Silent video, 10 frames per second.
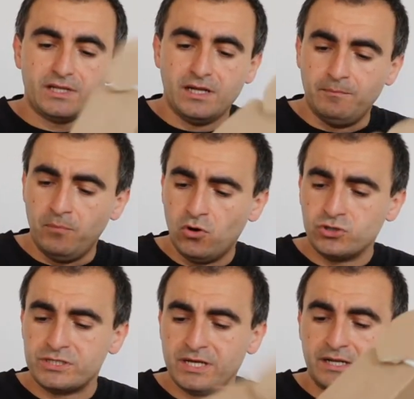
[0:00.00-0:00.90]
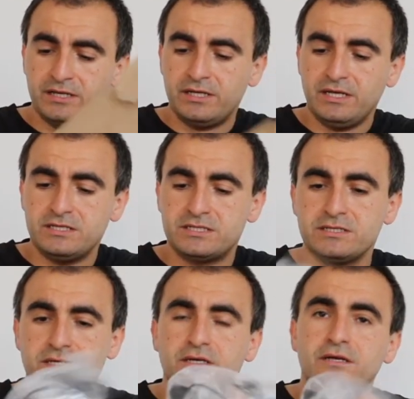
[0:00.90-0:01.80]
a box that contains
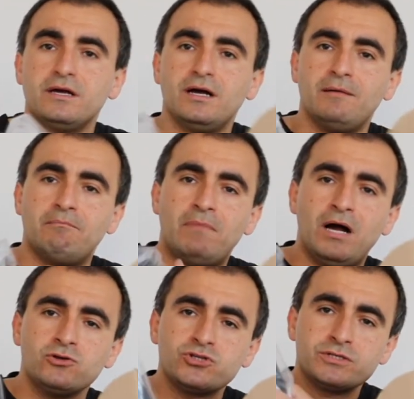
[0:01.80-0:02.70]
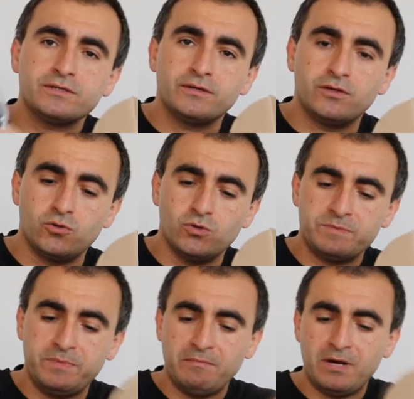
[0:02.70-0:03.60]
a mouse, a U S
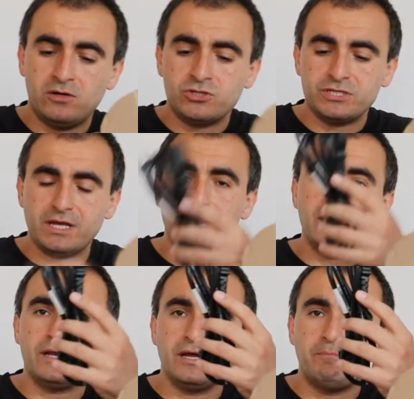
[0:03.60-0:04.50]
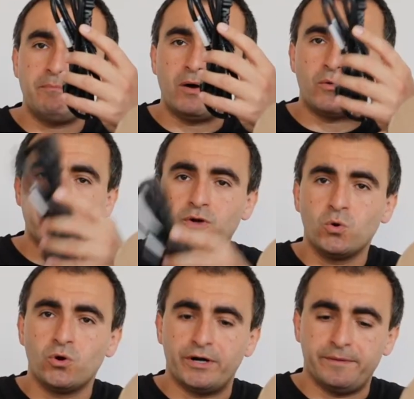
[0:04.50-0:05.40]
B mouse and a power
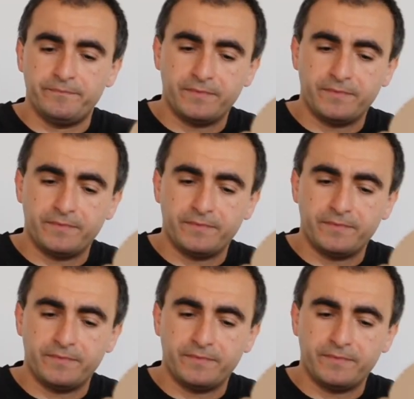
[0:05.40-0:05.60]
cord.